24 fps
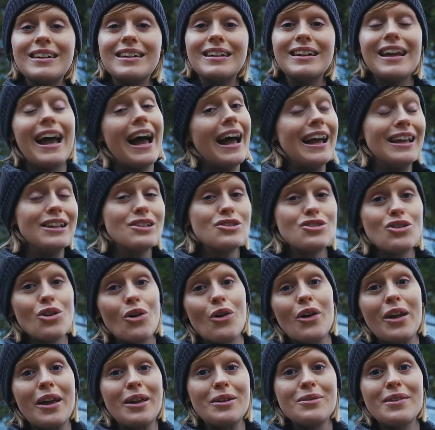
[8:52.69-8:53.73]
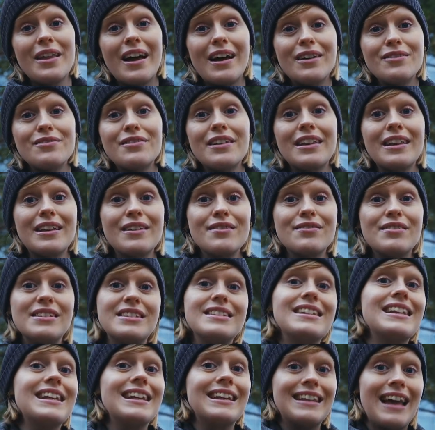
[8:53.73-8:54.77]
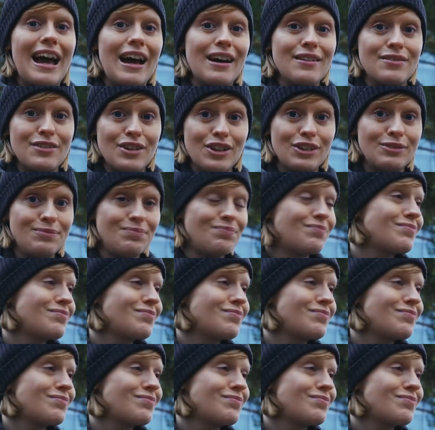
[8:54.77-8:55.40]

yeah, enjoy it without feeling fatigued after.